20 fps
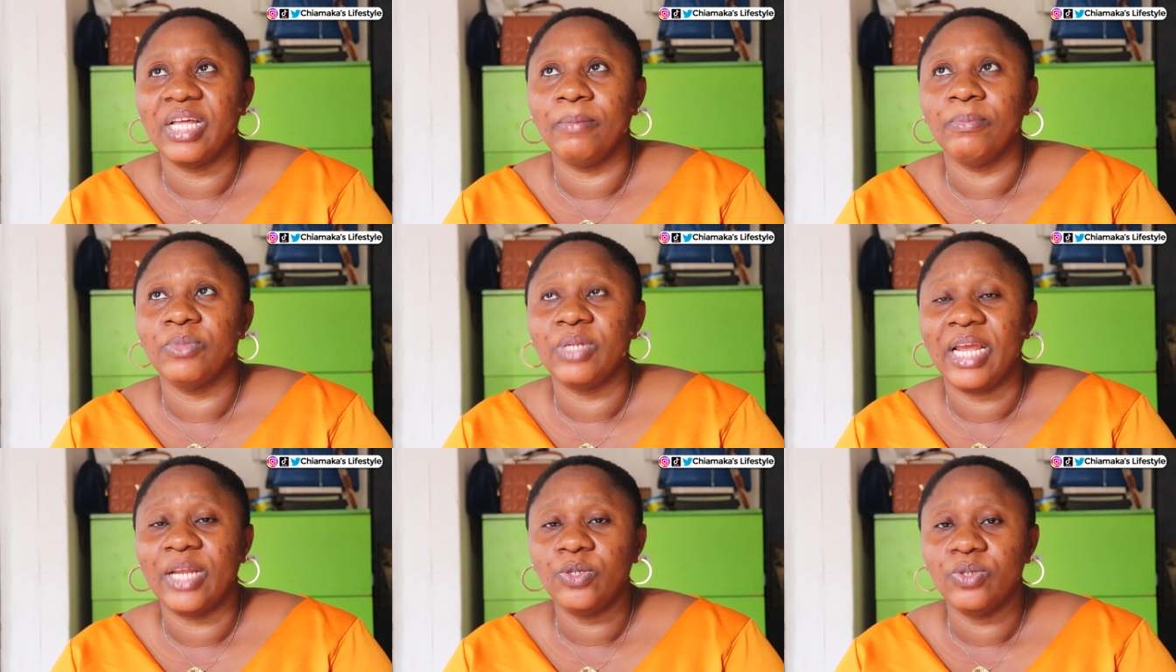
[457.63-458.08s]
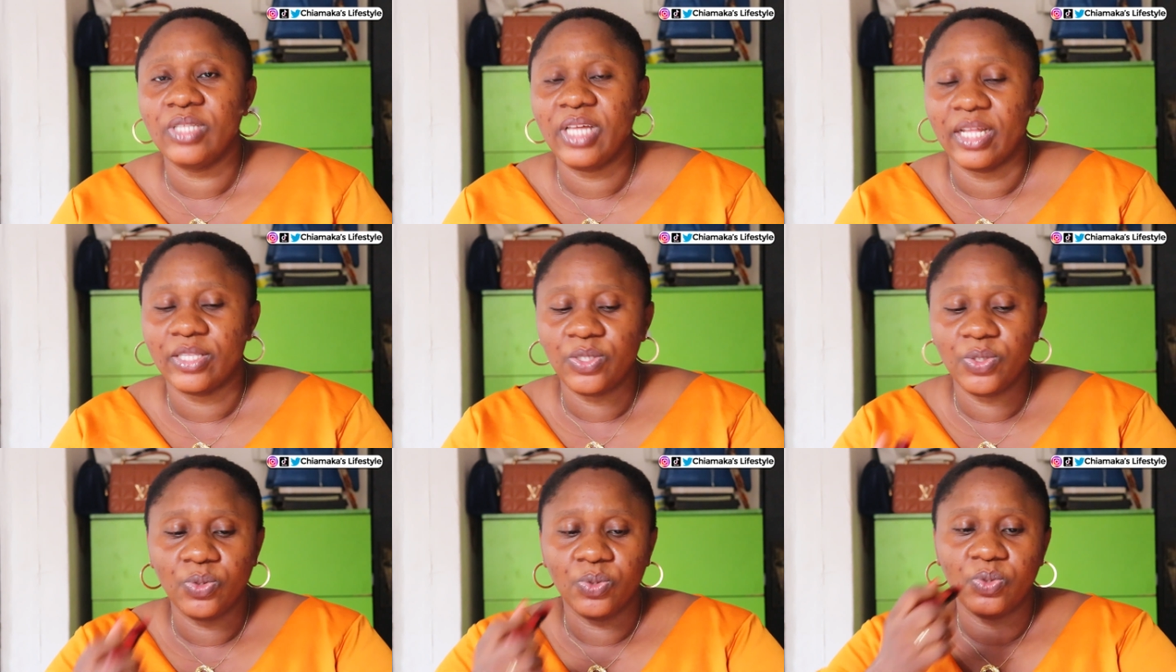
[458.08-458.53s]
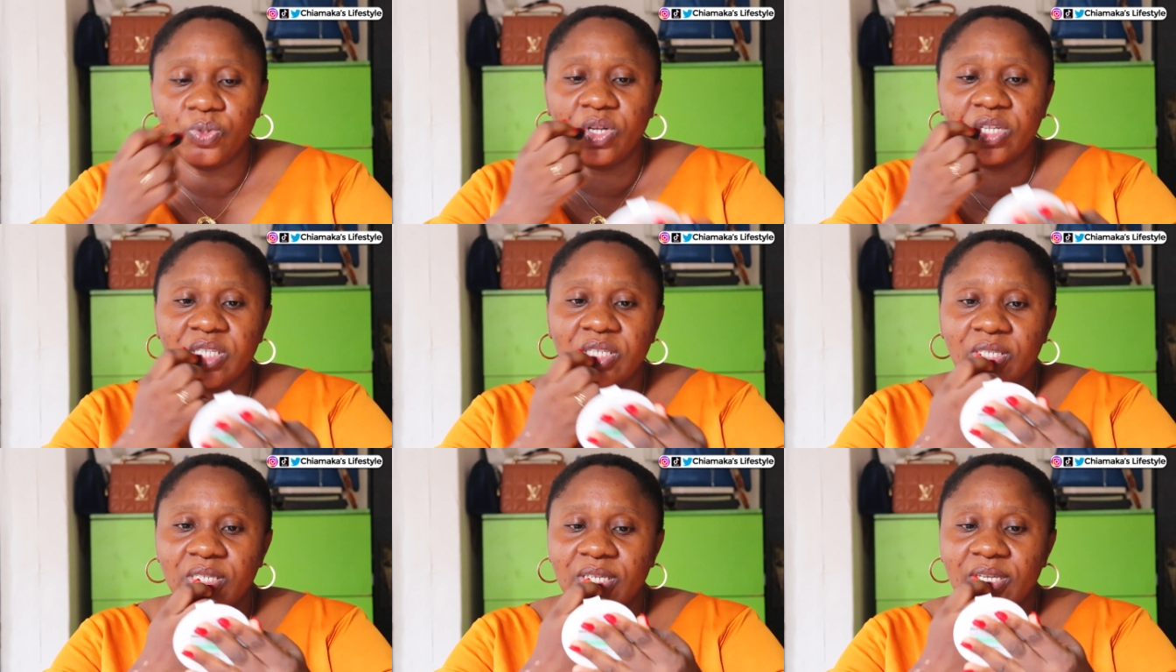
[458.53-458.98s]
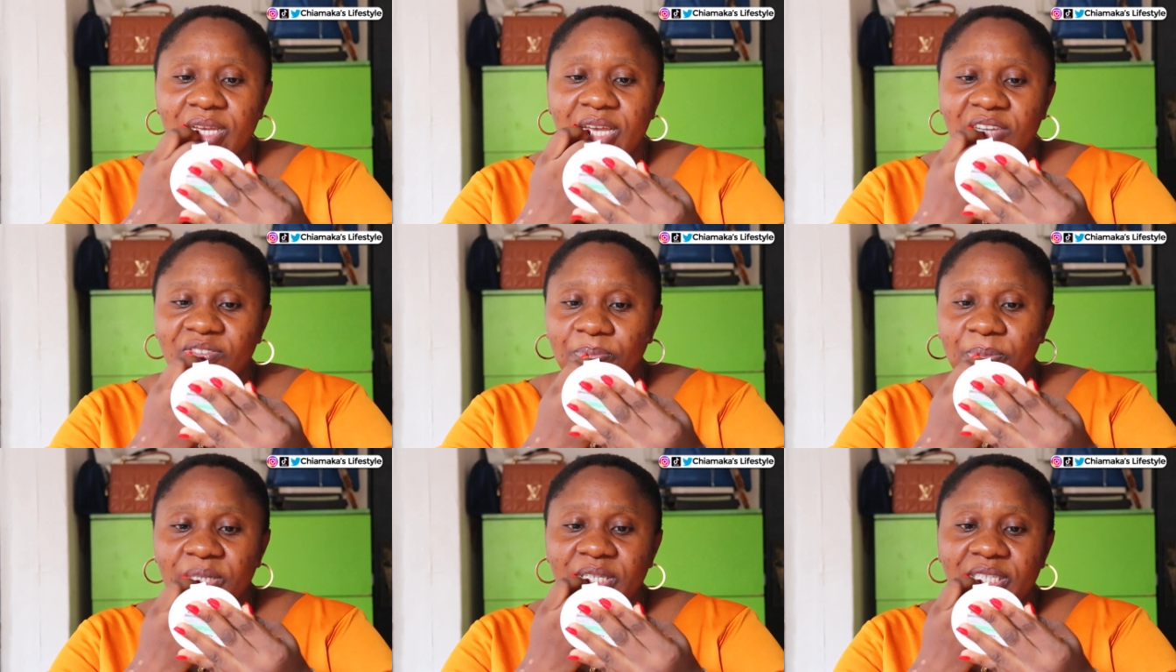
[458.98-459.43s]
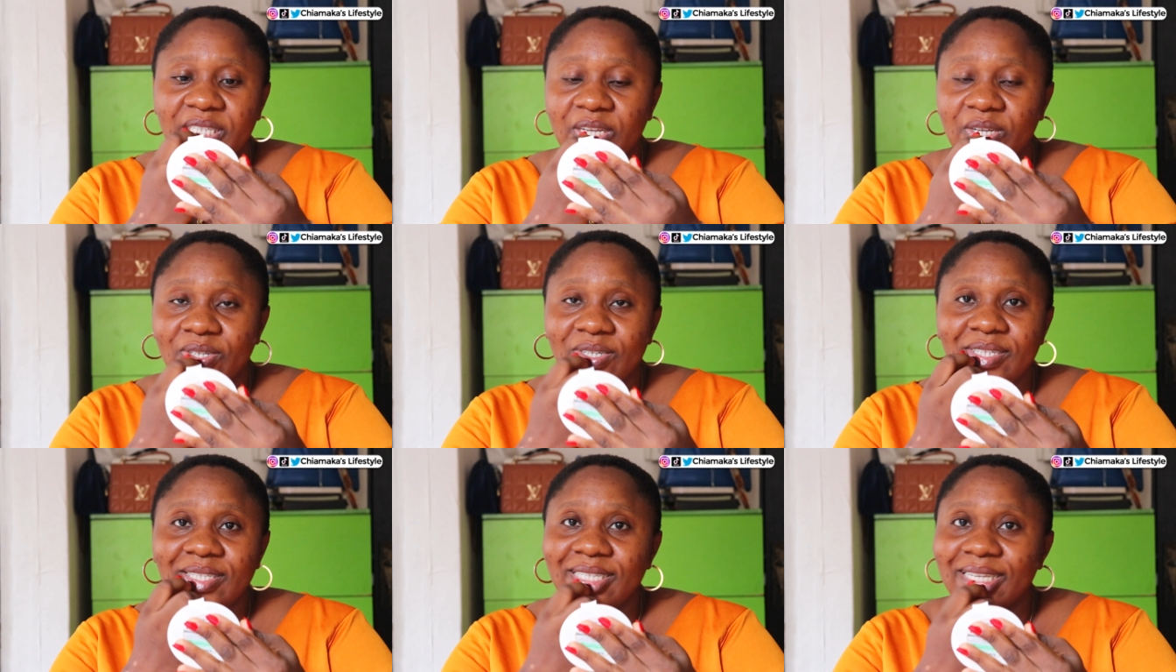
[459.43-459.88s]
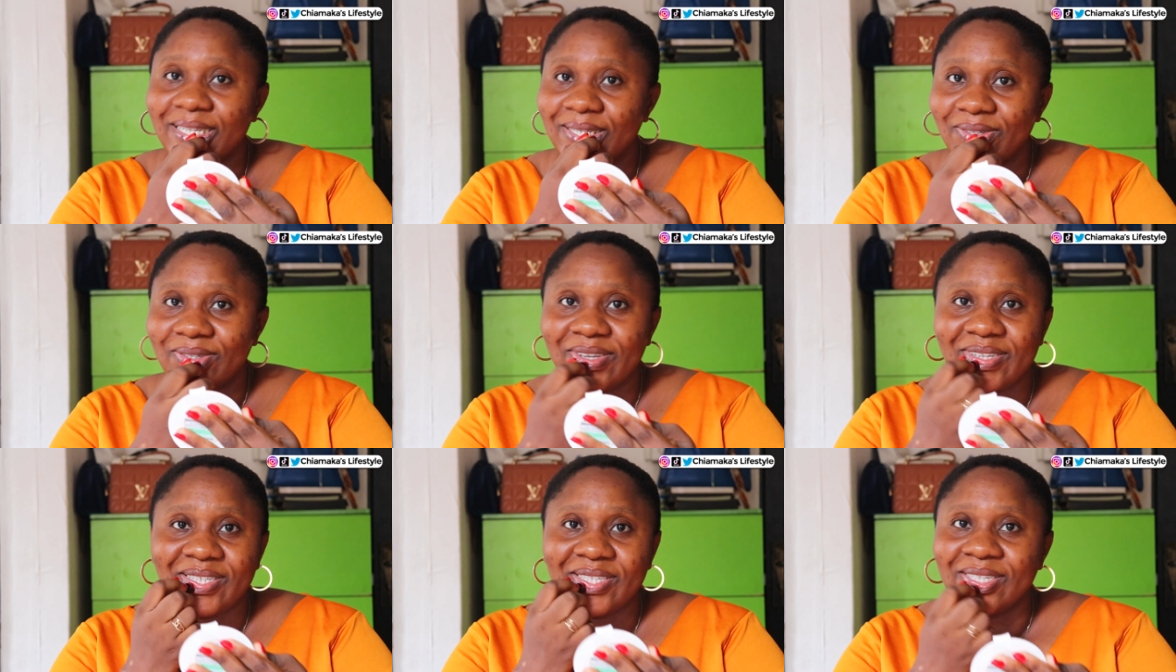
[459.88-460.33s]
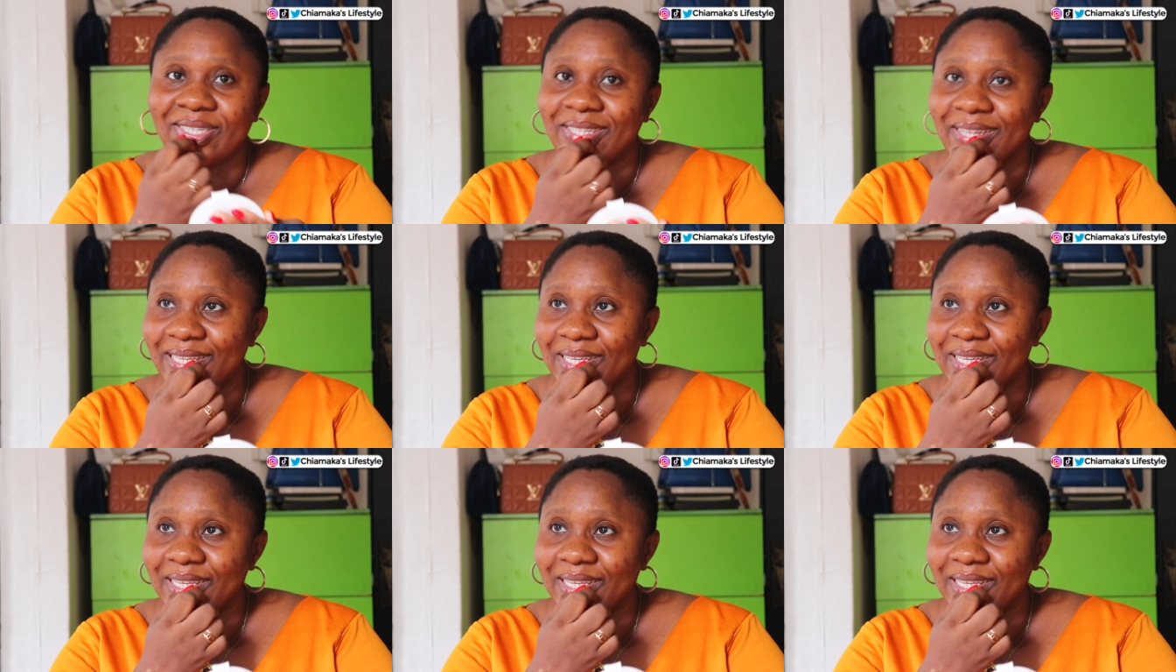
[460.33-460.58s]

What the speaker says: I know that, you know, not everybody is a content creator.